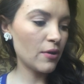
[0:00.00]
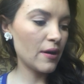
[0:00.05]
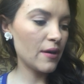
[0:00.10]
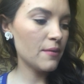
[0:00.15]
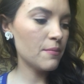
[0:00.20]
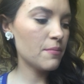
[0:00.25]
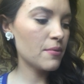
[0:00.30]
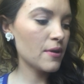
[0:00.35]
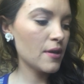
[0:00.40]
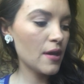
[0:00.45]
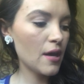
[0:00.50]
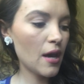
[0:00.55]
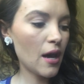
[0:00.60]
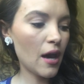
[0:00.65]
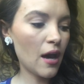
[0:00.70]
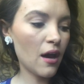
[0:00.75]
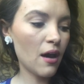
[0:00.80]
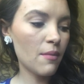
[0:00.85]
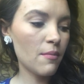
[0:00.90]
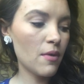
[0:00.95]
Whip.
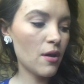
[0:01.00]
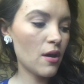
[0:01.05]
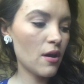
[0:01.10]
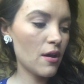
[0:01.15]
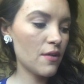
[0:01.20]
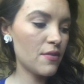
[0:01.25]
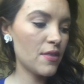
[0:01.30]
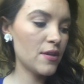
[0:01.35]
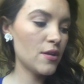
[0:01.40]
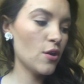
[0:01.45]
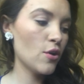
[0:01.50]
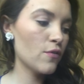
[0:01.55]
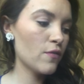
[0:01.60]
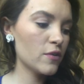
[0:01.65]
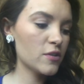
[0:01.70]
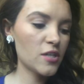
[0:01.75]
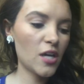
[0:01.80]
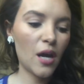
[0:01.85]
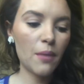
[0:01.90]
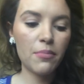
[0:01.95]
Then
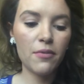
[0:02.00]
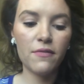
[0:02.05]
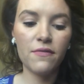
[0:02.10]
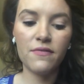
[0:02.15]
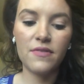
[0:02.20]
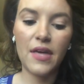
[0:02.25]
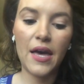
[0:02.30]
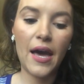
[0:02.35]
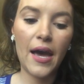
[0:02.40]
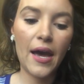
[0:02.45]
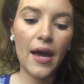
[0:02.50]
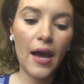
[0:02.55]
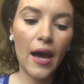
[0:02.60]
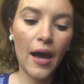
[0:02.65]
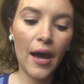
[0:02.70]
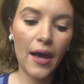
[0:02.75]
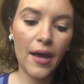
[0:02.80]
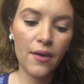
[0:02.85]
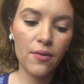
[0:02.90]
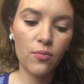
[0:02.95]
over top of that,
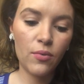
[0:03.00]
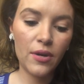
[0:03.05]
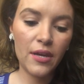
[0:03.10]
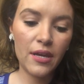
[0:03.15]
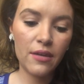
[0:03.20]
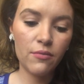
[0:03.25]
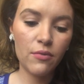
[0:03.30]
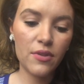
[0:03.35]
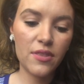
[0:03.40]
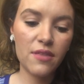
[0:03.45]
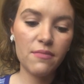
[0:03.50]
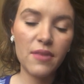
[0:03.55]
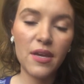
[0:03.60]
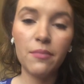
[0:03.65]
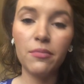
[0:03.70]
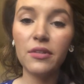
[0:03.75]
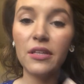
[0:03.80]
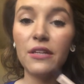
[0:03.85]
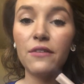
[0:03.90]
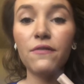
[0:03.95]
I went in with the
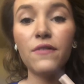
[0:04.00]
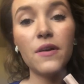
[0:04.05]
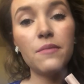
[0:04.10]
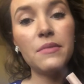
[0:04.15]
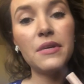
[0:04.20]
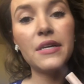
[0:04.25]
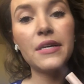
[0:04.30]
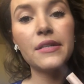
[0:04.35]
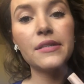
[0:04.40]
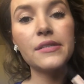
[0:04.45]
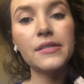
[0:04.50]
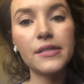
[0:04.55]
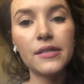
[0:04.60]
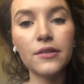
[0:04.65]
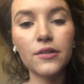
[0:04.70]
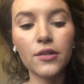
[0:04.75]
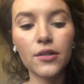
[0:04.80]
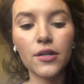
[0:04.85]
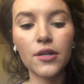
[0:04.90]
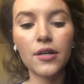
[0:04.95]
Maybelline Fit Me
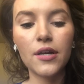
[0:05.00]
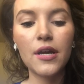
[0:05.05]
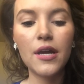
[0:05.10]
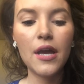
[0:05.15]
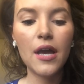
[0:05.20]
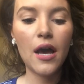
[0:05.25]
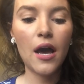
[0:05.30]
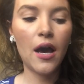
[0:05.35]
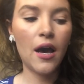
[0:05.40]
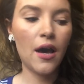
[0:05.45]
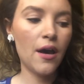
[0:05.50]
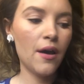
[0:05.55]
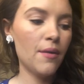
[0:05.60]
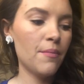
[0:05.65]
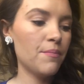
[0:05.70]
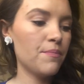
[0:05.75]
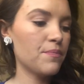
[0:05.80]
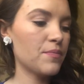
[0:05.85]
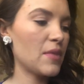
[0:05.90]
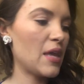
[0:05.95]
concealer,
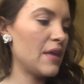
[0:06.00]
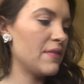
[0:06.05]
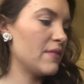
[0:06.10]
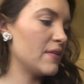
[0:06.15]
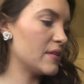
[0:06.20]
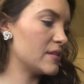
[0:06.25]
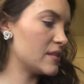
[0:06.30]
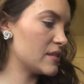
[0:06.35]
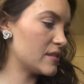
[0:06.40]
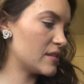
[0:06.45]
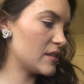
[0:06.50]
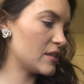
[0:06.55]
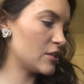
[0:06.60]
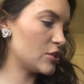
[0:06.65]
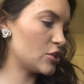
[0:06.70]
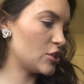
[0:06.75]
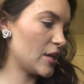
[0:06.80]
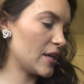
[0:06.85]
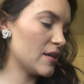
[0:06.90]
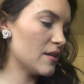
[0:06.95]
and this is the
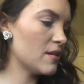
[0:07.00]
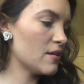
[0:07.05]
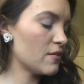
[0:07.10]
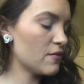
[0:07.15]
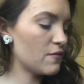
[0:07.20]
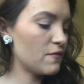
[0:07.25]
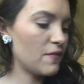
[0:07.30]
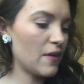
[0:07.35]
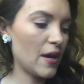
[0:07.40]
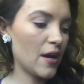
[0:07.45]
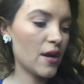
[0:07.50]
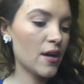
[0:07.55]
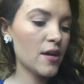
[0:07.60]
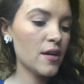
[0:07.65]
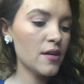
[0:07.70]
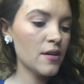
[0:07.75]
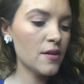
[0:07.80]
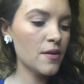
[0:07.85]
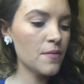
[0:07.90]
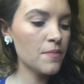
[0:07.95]
shade
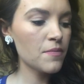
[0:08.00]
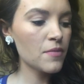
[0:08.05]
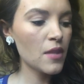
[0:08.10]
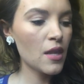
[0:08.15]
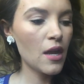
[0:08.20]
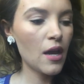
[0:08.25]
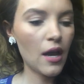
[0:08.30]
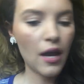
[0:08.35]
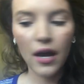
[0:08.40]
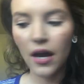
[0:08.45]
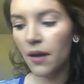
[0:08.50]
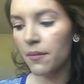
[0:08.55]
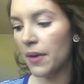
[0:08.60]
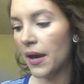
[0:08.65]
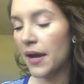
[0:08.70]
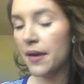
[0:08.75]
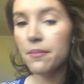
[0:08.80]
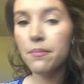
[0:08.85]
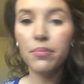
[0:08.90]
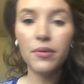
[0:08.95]
Fair.
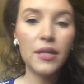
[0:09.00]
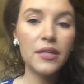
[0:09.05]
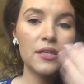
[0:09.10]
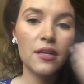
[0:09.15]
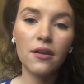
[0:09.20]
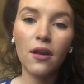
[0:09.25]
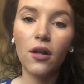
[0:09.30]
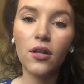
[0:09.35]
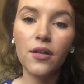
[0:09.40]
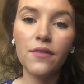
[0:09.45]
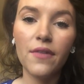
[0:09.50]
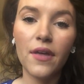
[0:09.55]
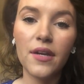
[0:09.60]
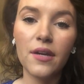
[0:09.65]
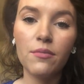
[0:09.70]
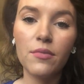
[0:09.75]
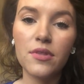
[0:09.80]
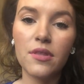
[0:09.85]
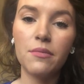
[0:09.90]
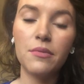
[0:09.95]
I blended all of that
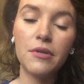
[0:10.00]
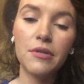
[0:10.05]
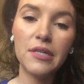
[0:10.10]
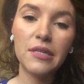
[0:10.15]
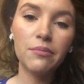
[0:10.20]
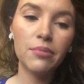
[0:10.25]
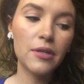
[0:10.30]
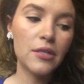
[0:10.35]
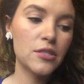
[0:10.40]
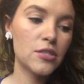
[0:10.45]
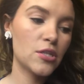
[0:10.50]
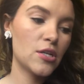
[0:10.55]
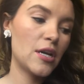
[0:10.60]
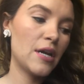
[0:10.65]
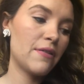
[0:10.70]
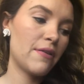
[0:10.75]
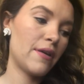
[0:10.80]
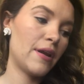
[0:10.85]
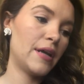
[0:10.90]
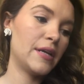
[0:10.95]
in with a beauty blender,
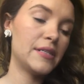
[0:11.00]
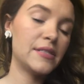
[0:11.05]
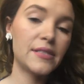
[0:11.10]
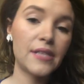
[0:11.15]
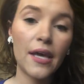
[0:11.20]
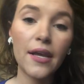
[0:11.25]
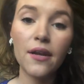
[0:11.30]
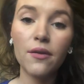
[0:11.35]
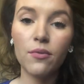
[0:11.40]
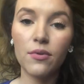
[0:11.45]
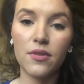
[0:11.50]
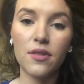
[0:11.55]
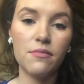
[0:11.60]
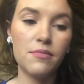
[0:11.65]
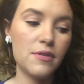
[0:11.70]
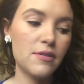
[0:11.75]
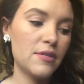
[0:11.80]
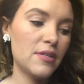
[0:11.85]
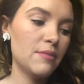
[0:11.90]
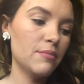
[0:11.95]
and then I set it with a
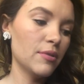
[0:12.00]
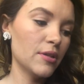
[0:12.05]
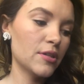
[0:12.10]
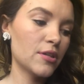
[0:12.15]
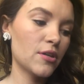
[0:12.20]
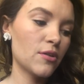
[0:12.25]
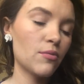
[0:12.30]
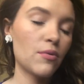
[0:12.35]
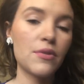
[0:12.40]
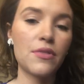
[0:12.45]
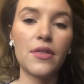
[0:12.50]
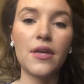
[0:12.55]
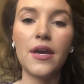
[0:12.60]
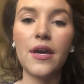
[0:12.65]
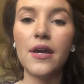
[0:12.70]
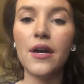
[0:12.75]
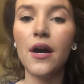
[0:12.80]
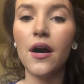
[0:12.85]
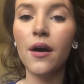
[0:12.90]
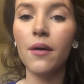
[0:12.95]
beauty blender with
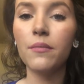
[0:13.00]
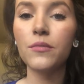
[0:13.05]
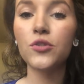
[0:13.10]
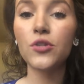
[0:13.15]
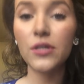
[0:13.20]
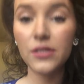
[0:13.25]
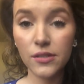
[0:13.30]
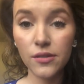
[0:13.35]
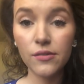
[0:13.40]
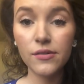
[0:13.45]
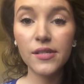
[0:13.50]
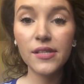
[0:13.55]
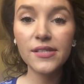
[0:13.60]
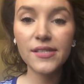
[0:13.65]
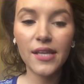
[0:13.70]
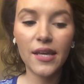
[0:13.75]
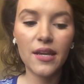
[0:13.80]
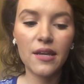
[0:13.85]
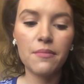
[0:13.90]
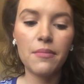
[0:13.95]
a translucent
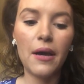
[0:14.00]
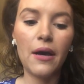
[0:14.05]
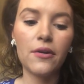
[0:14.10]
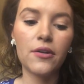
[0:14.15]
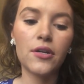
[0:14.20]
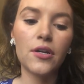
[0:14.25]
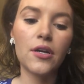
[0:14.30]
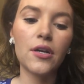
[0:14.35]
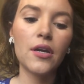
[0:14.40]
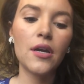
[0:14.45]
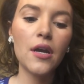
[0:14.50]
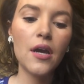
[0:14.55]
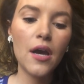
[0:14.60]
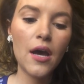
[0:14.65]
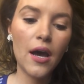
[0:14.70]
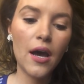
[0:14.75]
setting powder.